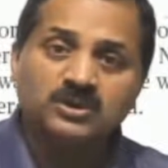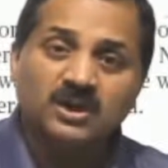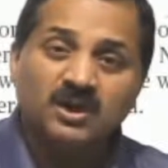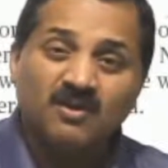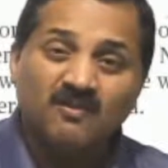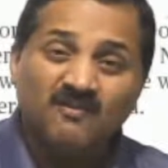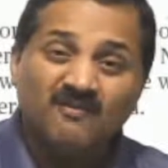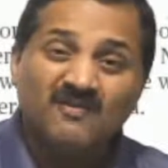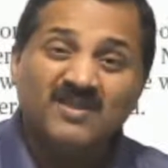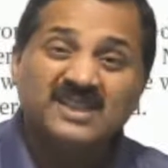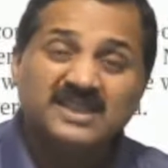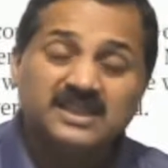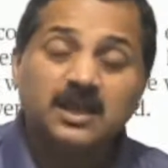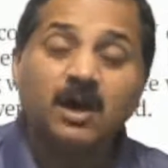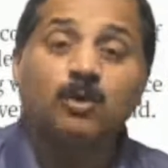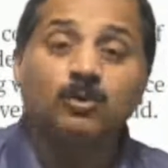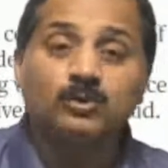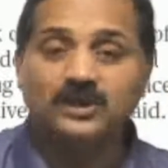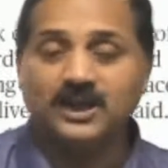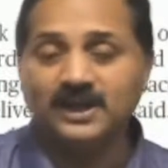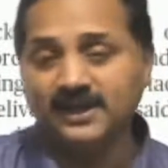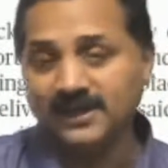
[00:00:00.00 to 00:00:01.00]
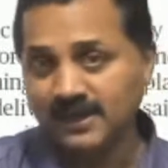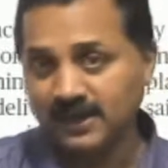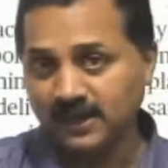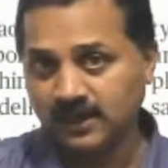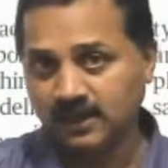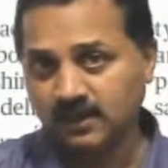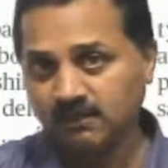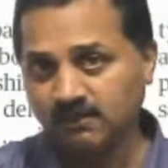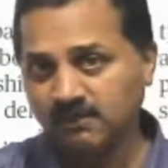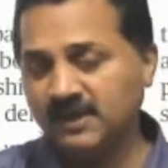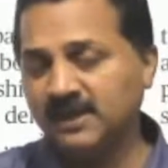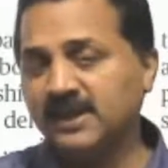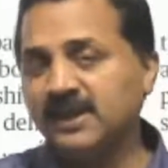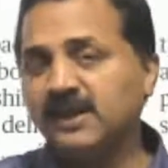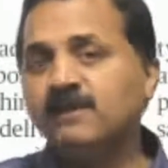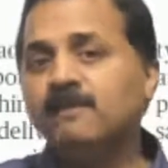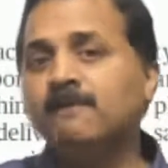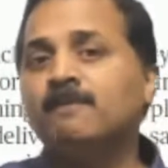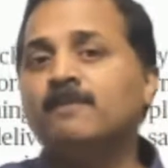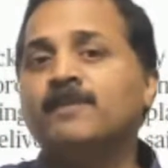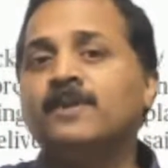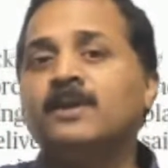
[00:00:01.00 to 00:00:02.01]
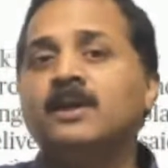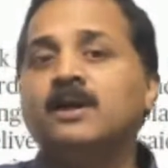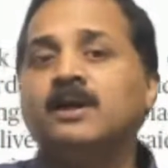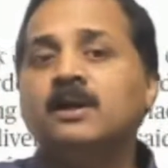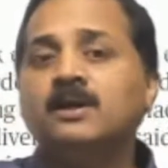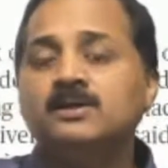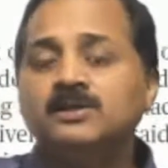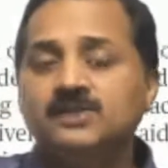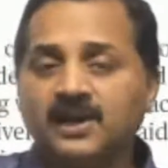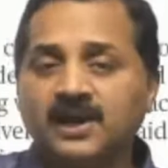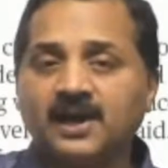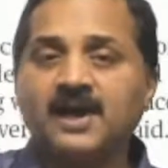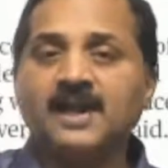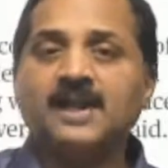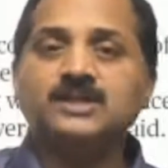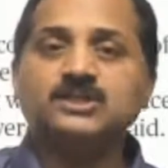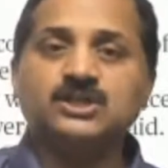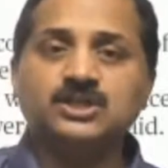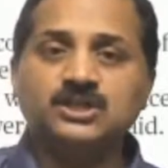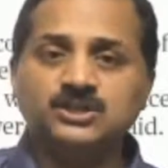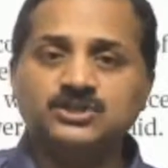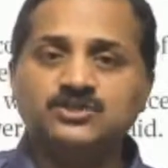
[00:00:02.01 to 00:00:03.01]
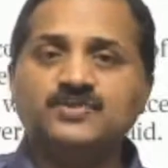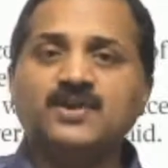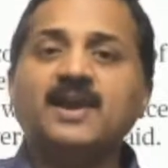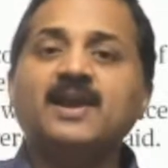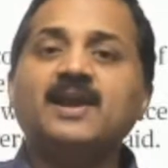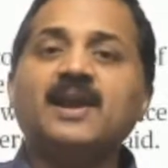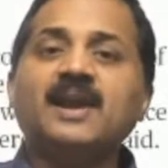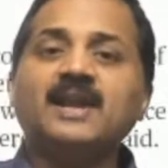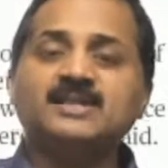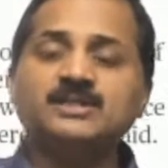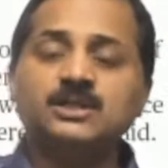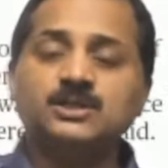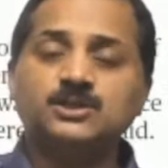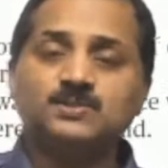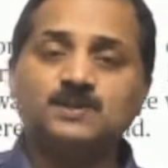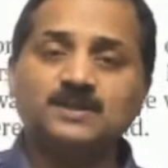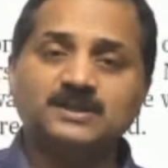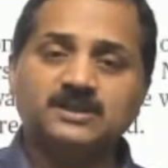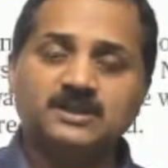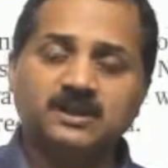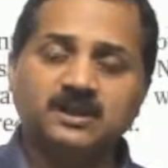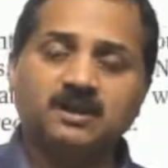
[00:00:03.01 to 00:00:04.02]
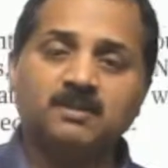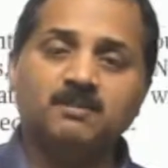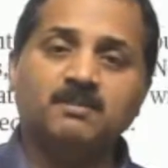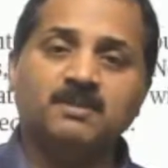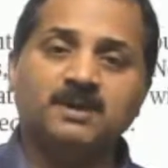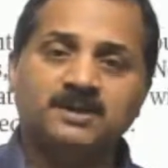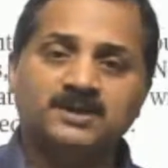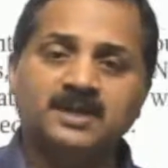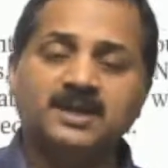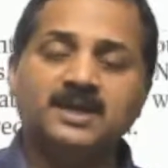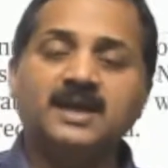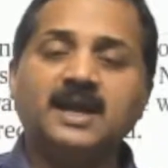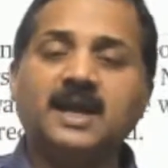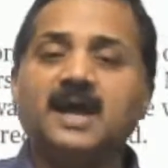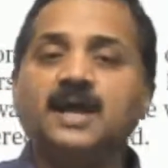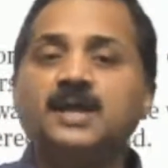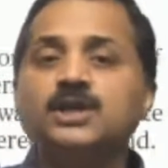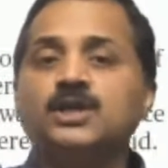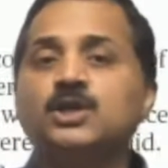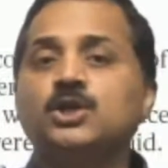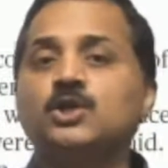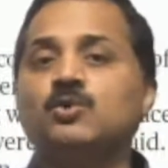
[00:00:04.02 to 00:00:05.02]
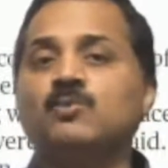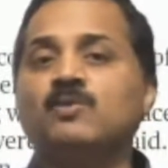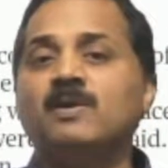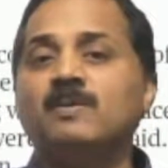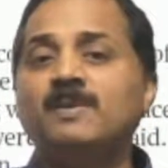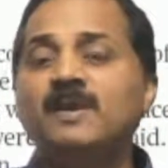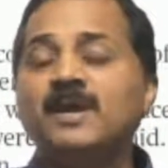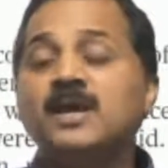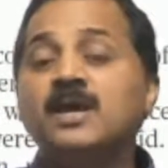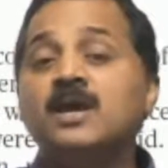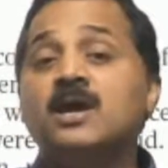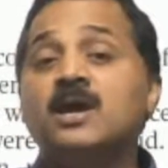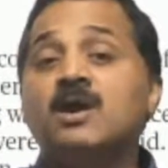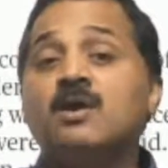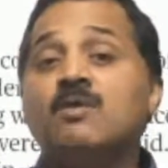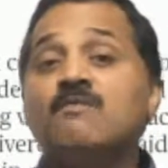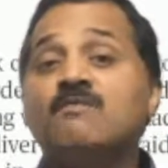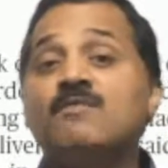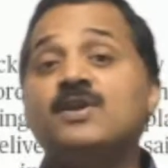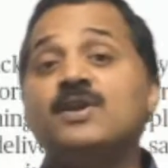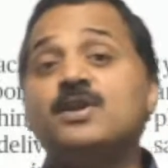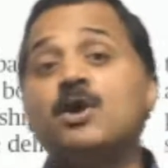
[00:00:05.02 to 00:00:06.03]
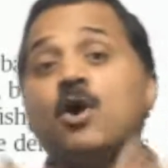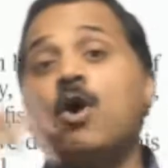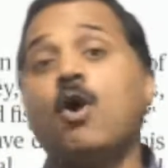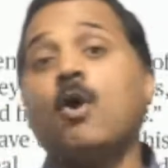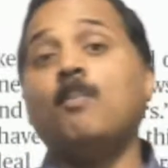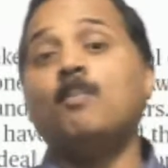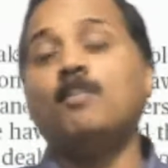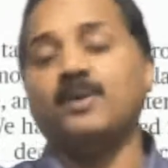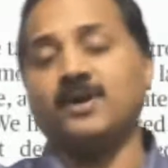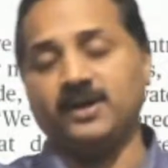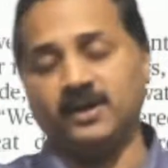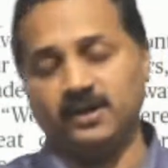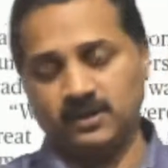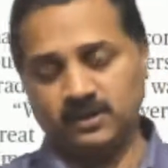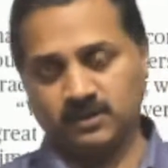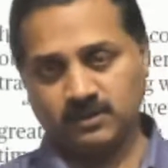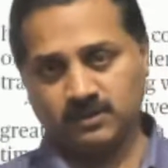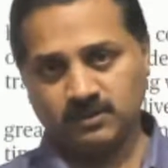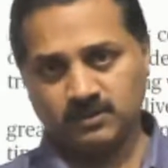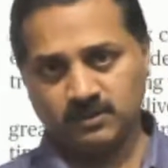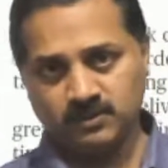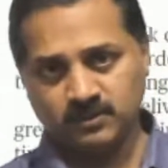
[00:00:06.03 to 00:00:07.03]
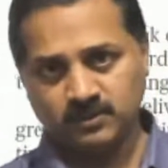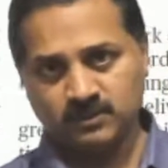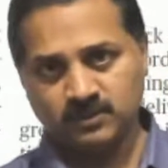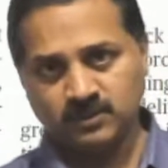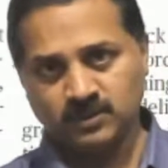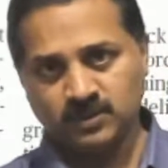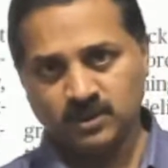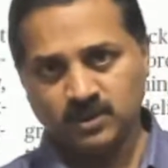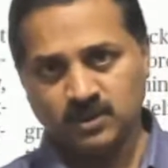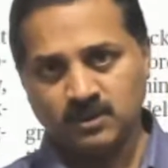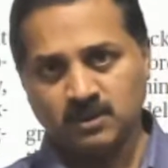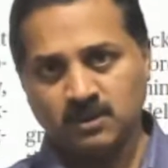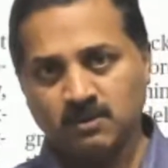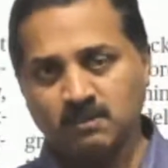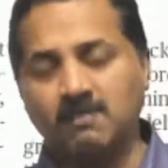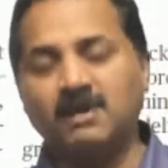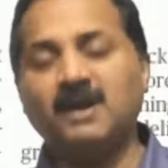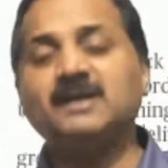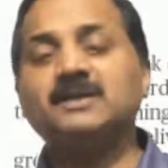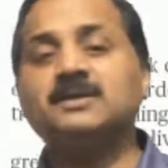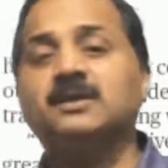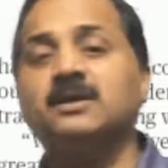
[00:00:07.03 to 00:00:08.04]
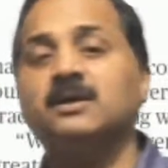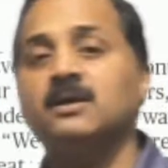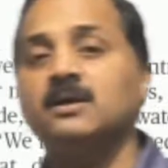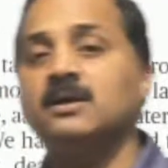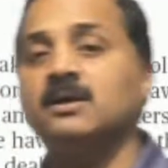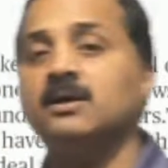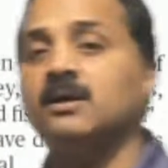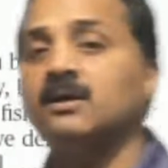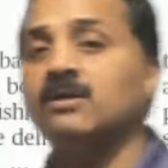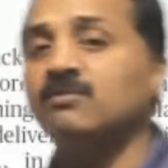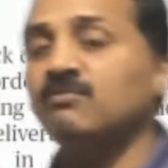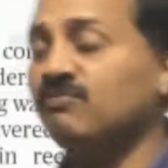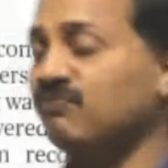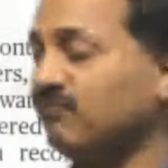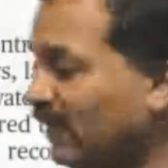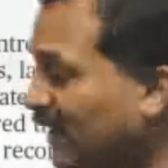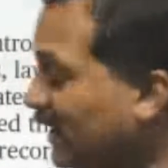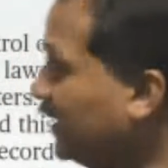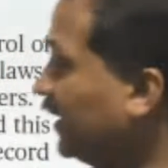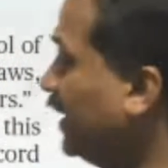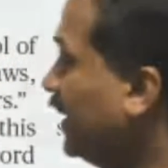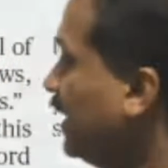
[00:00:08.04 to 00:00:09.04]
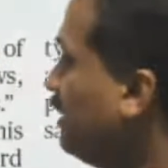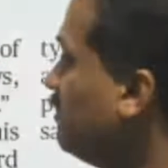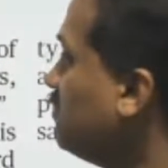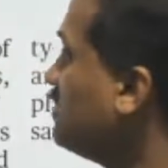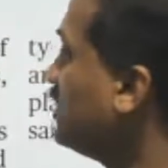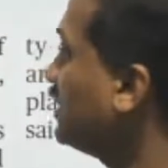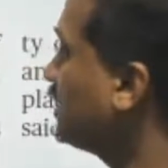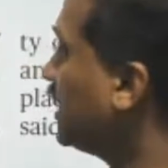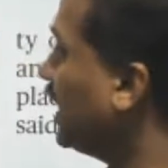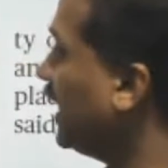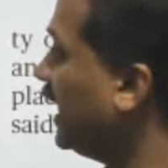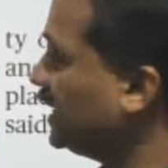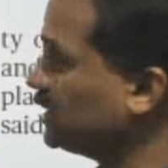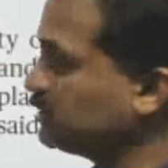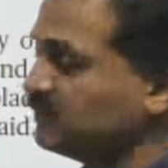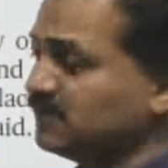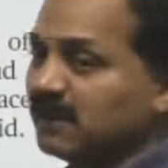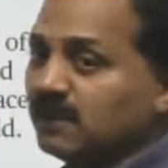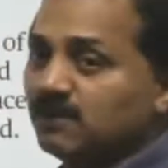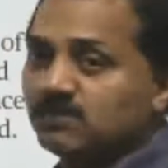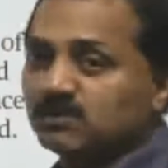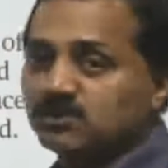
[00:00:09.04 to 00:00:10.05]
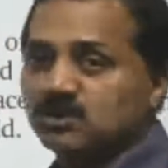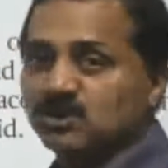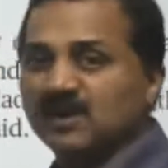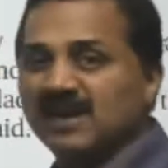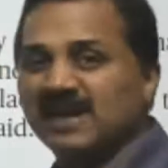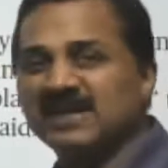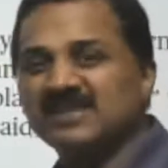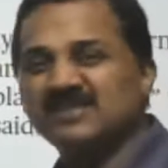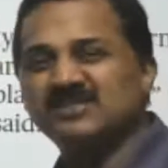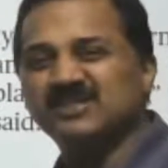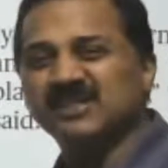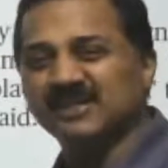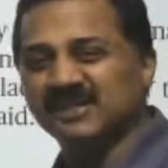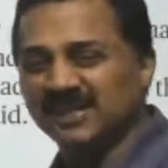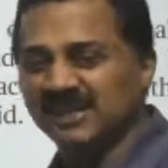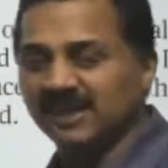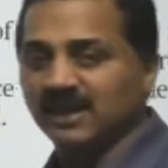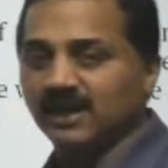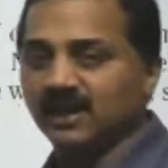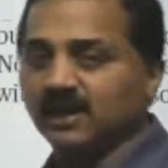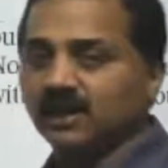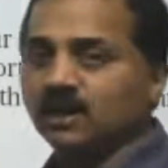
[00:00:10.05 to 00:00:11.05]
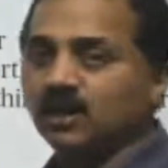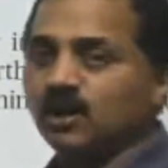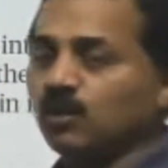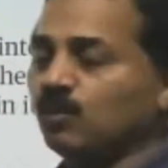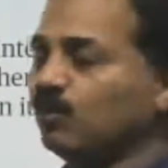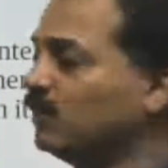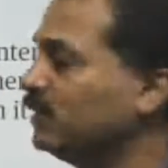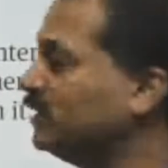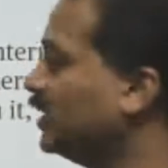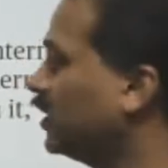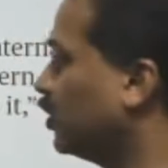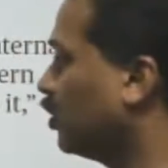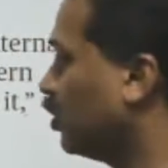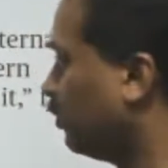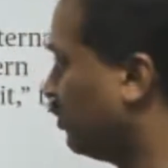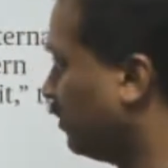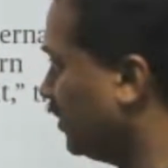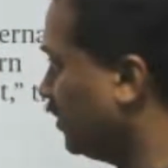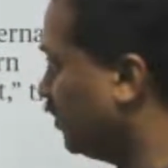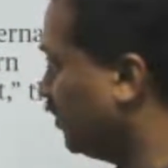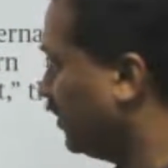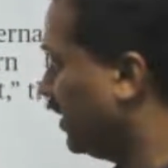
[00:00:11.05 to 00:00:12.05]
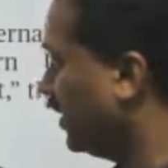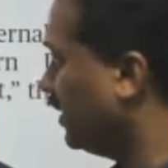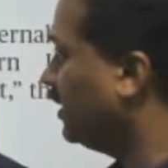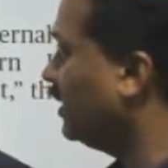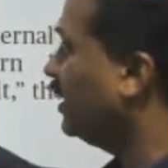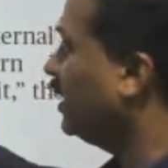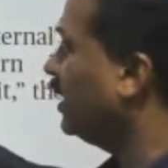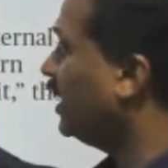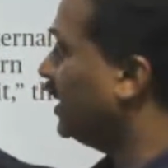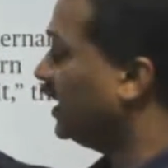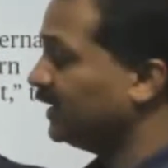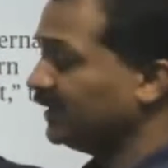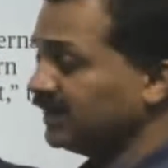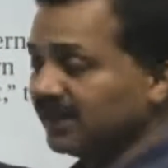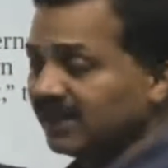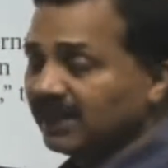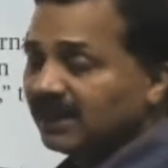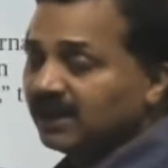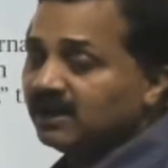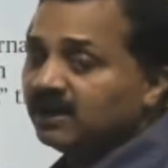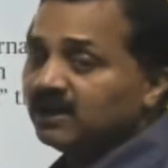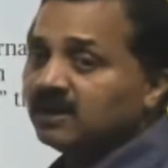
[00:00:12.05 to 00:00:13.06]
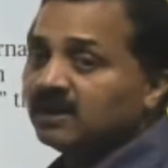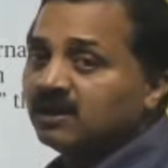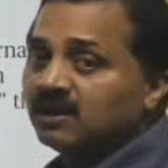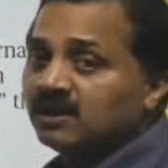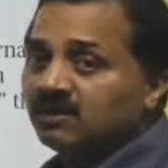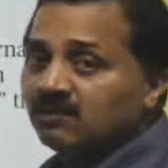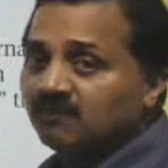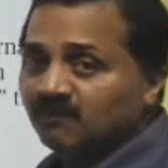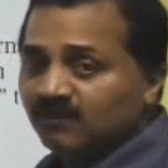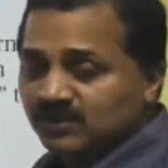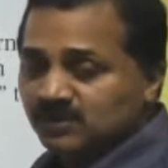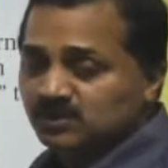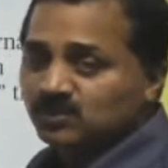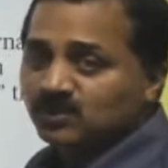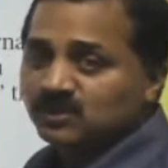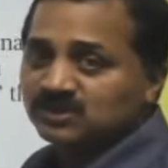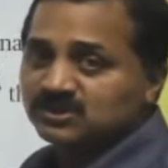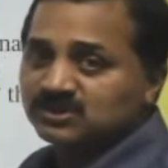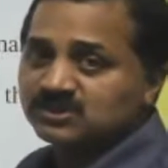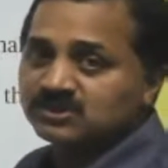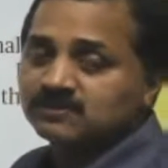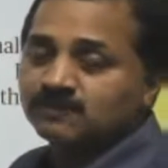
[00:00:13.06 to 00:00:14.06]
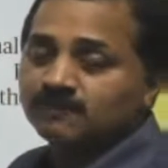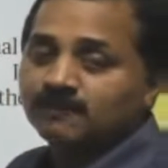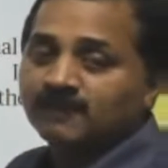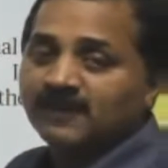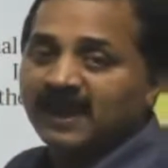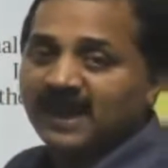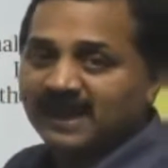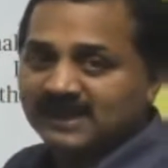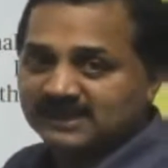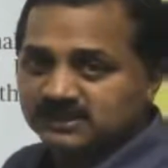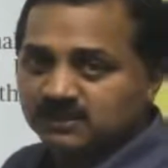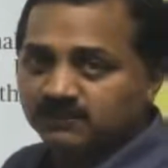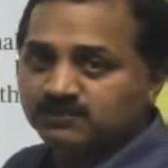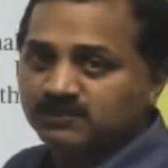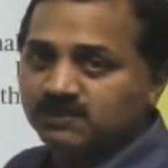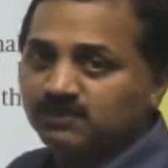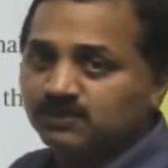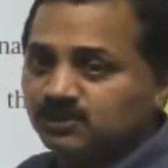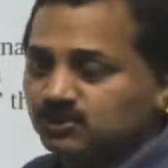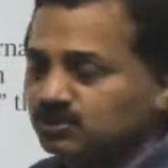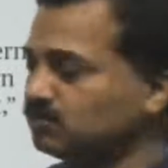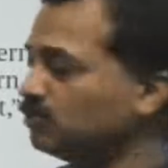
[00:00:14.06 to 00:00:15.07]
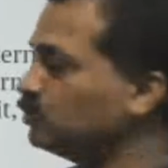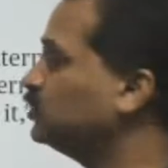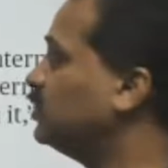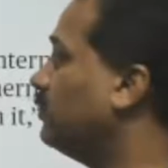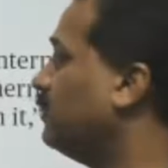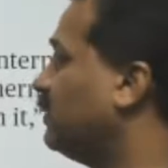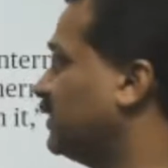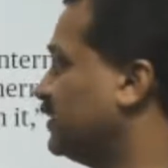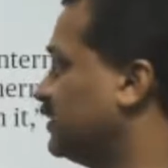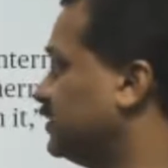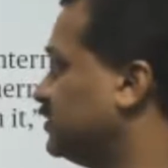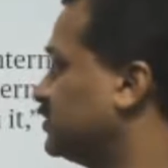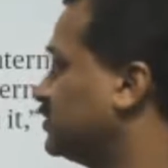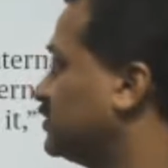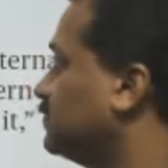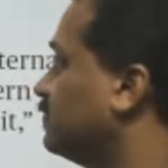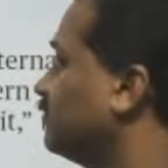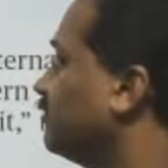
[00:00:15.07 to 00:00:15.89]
without a deal, meaning the relations, trade relations with Britain and EU will be very open. But finally Britain has been able to clinch a deal with the European Union, a deal which was acceptable to both the parties.